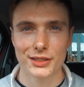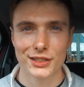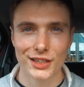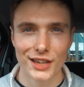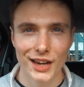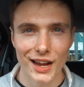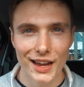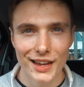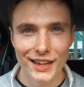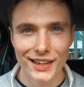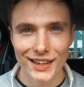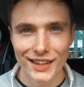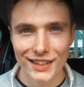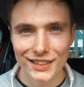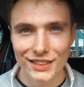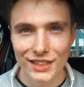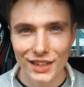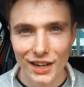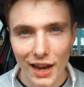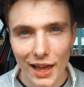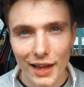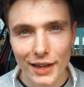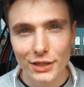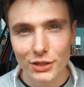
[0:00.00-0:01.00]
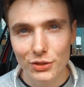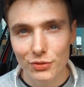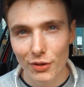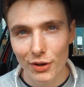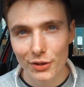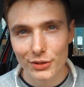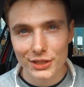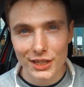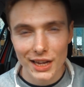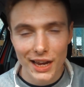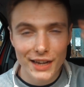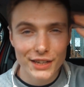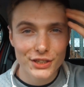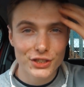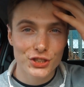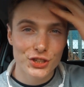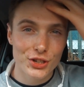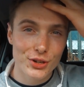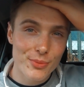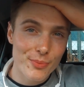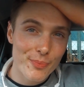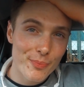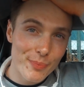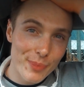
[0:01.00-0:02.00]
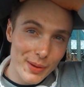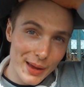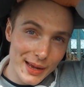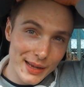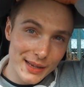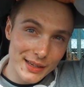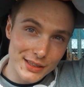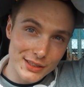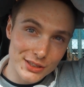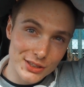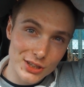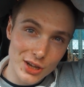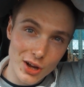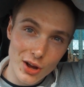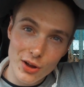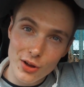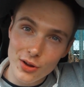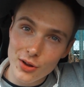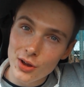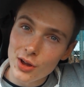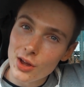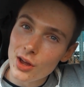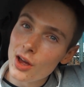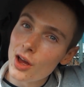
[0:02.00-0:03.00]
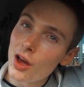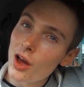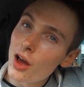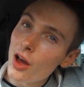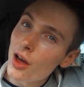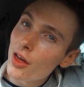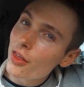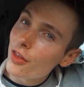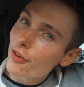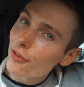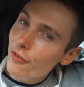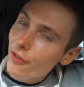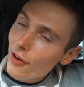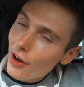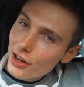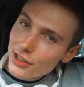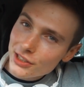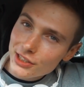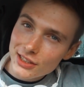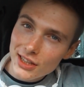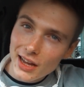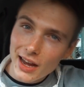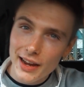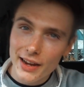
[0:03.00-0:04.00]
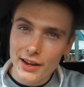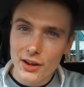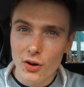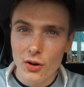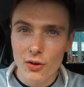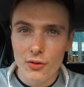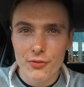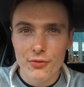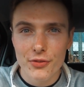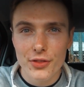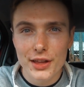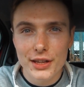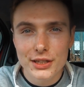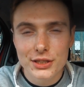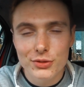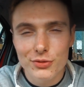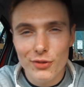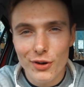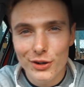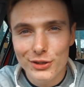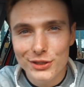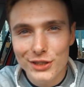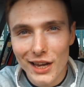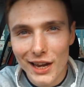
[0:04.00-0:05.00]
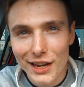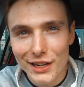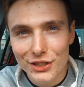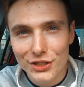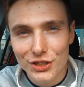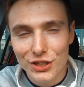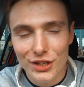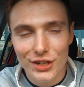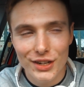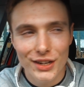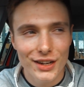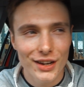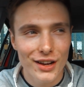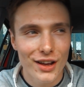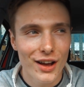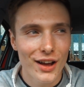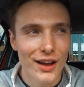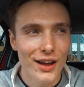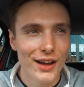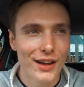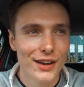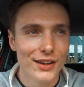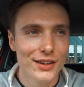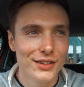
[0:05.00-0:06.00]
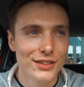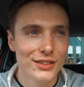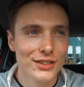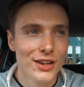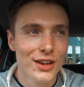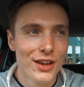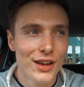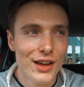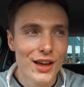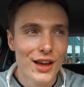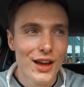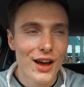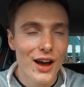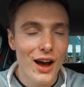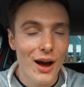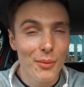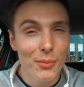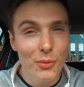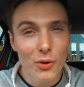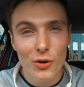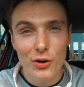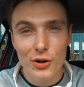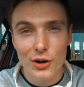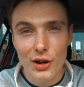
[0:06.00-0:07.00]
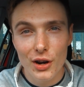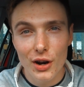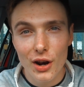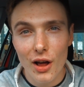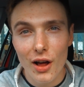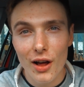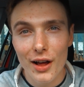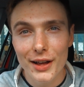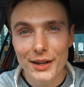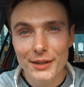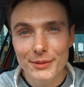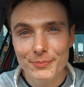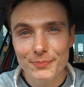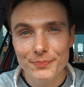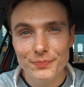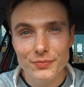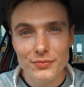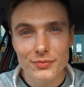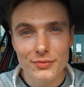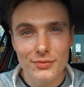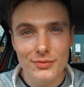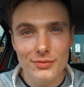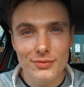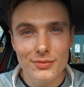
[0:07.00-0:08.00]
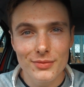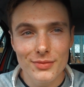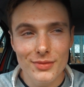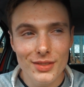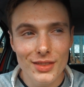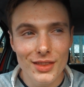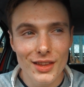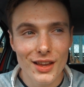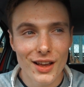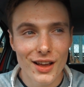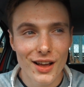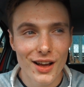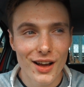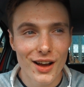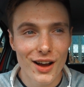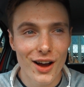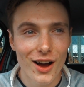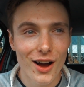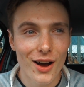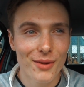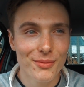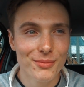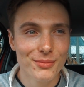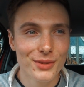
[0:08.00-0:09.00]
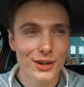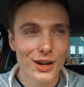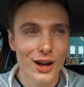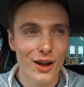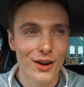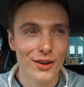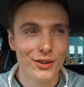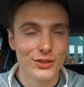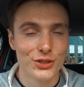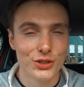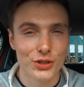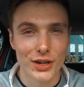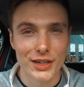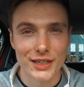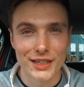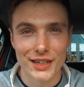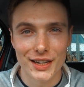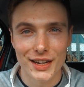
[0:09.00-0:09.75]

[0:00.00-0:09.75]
Today is legs rotation B, so the first day of this rotation, and I'm not gonna lie, I'm kind of dreading